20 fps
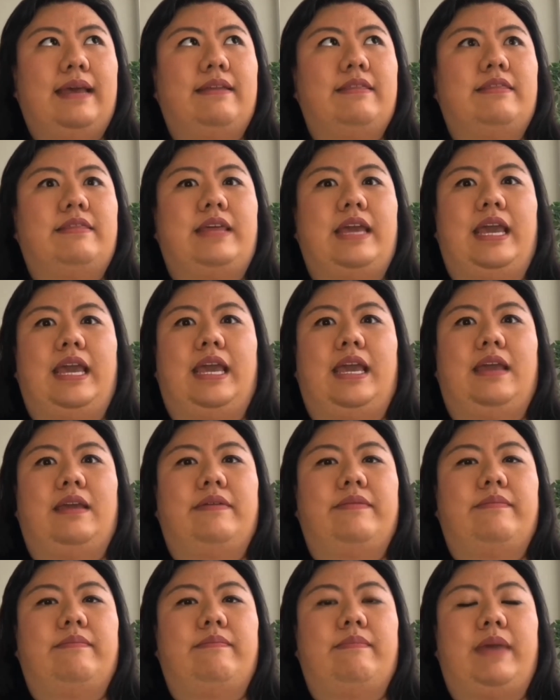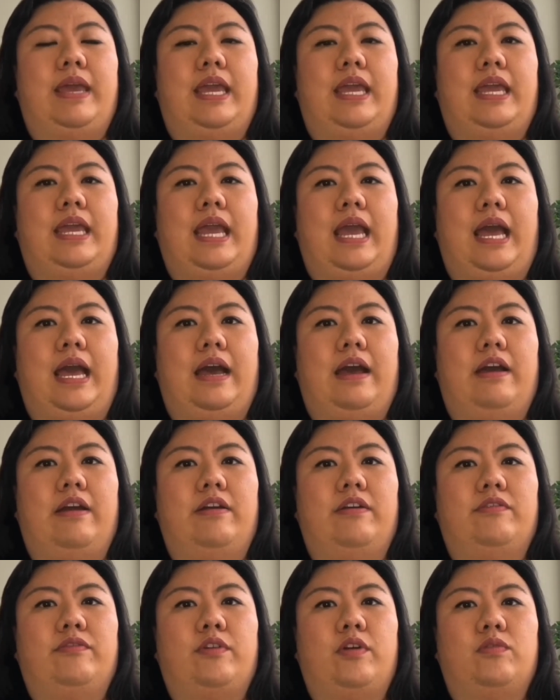They may
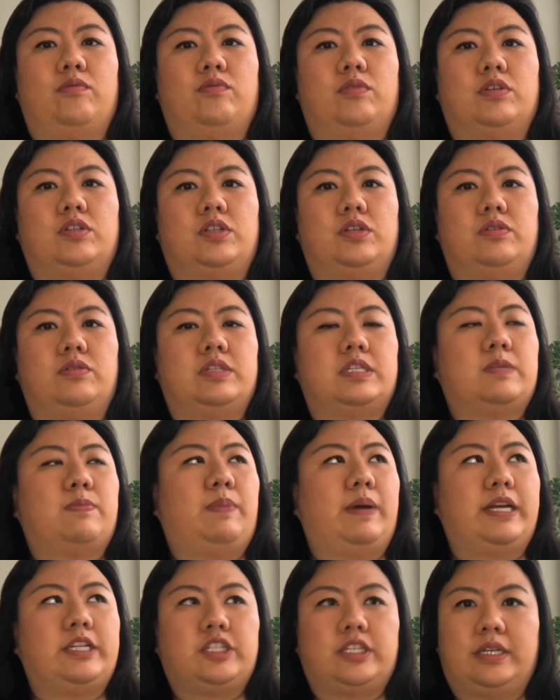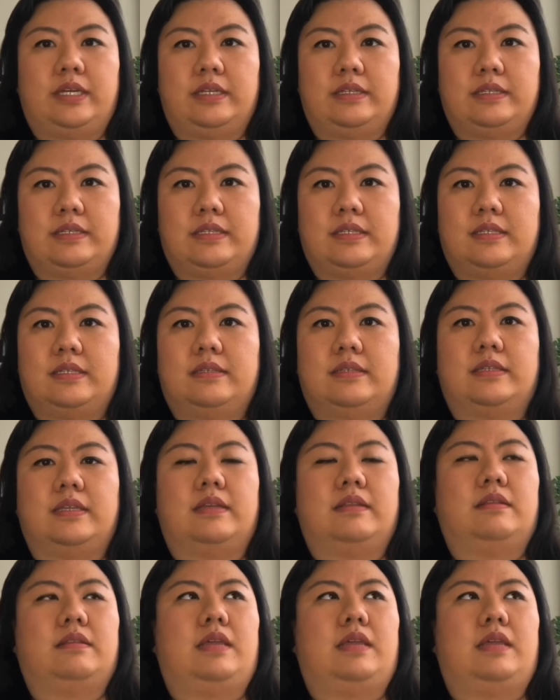have reduced budgets.